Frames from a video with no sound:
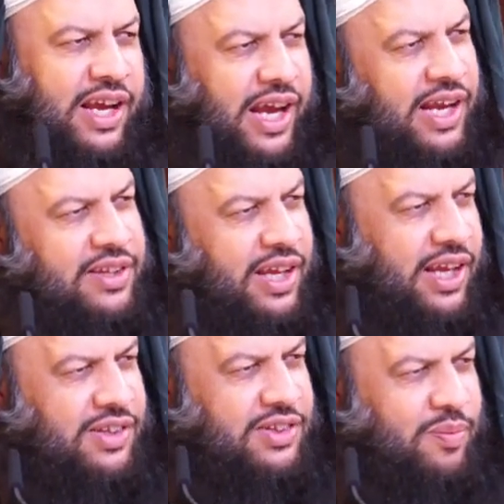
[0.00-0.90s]
and
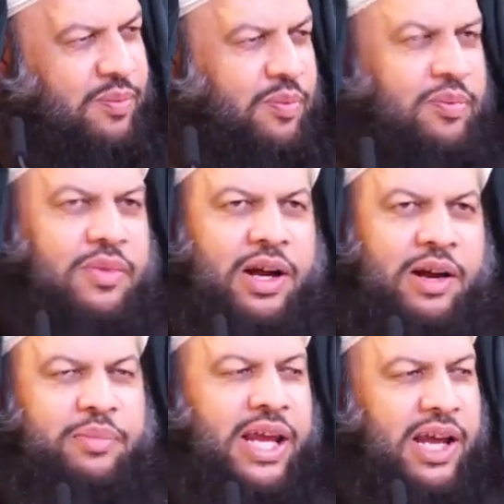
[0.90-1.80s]
they are
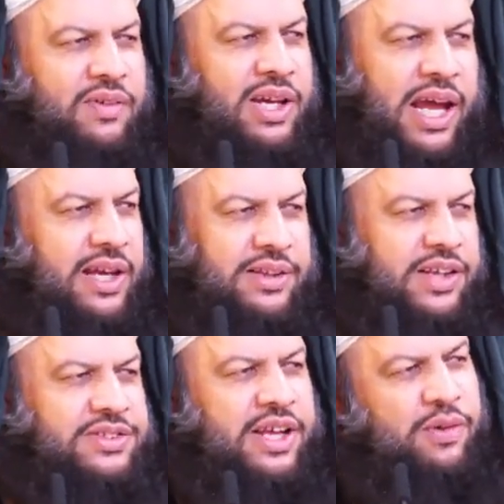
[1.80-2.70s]
behaving like
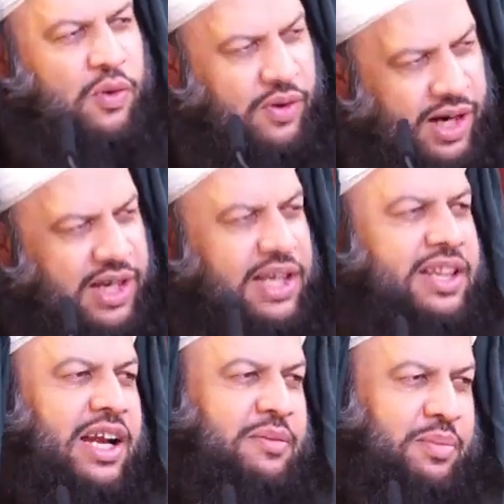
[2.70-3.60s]
this, they were already
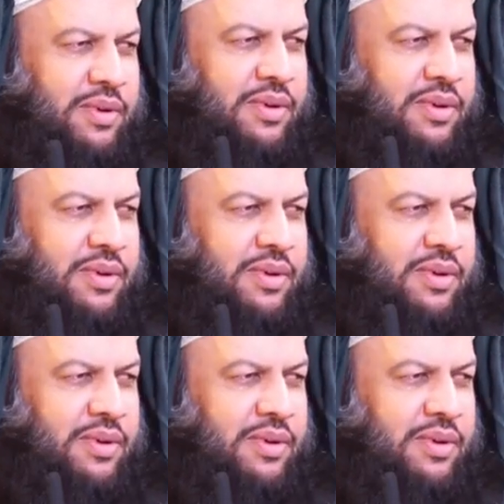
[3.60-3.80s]
that